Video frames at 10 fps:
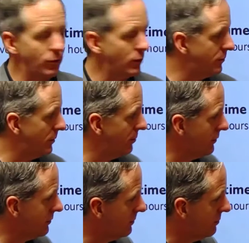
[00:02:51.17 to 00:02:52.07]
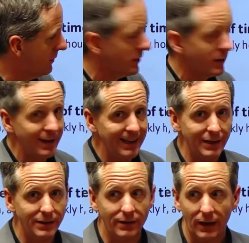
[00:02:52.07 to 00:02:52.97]
worked per person, particularly the
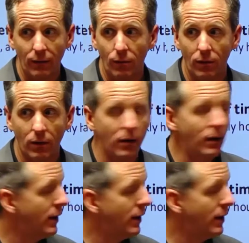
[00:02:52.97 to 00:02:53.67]
end of that war.